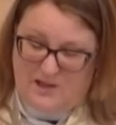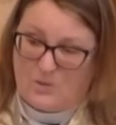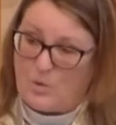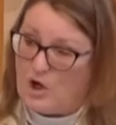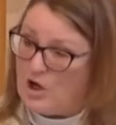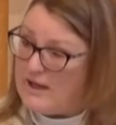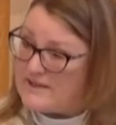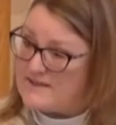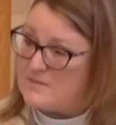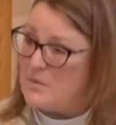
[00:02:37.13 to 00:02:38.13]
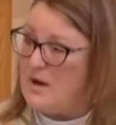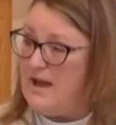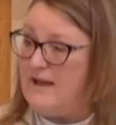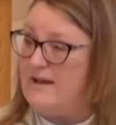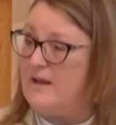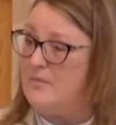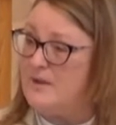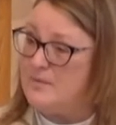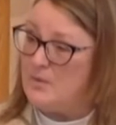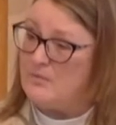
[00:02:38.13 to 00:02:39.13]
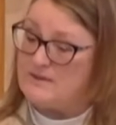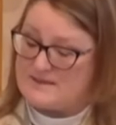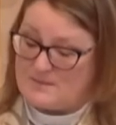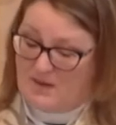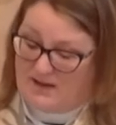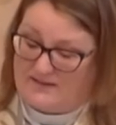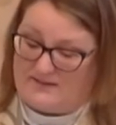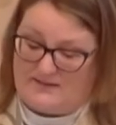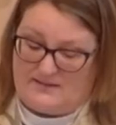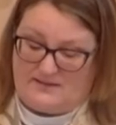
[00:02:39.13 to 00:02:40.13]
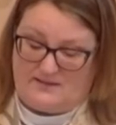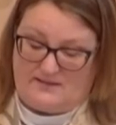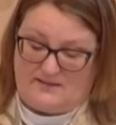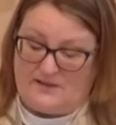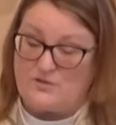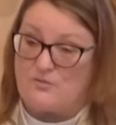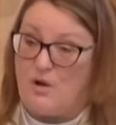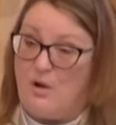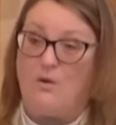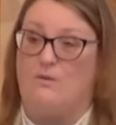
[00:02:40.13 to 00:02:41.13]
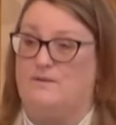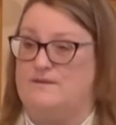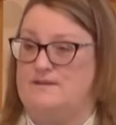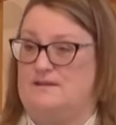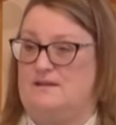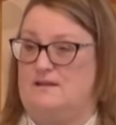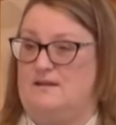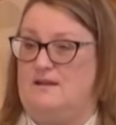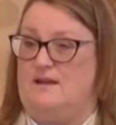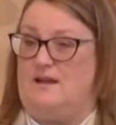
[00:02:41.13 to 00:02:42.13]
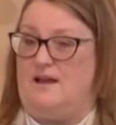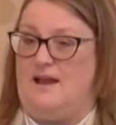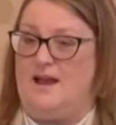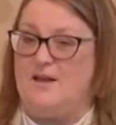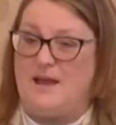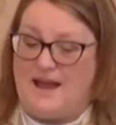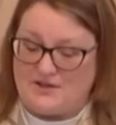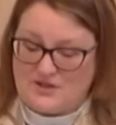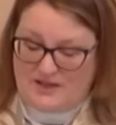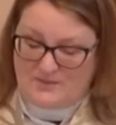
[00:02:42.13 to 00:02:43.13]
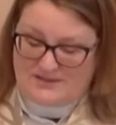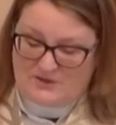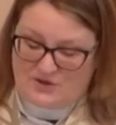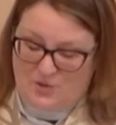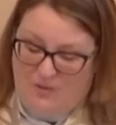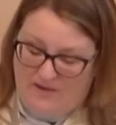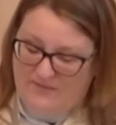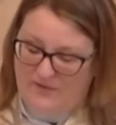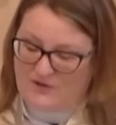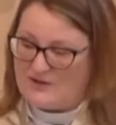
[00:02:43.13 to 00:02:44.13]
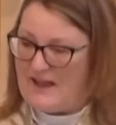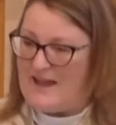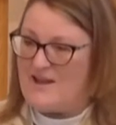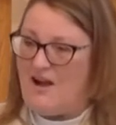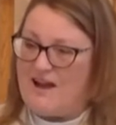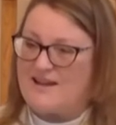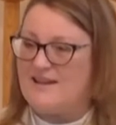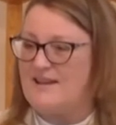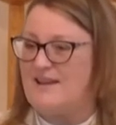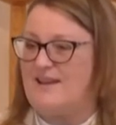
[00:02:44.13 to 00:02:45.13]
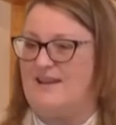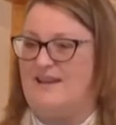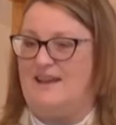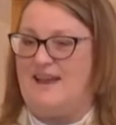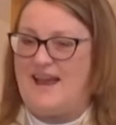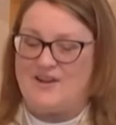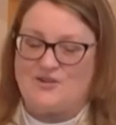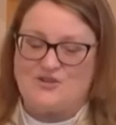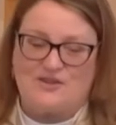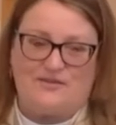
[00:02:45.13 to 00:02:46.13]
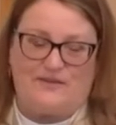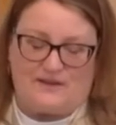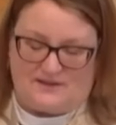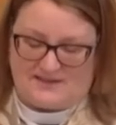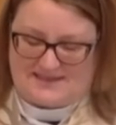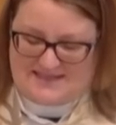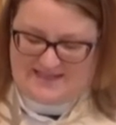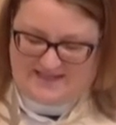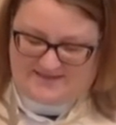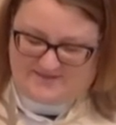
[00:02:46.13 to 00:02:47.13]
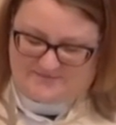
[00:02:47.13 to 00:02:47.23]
Word had spread, and people responded in droves. I imagine it was a joyful, chaotic, energy filled scene.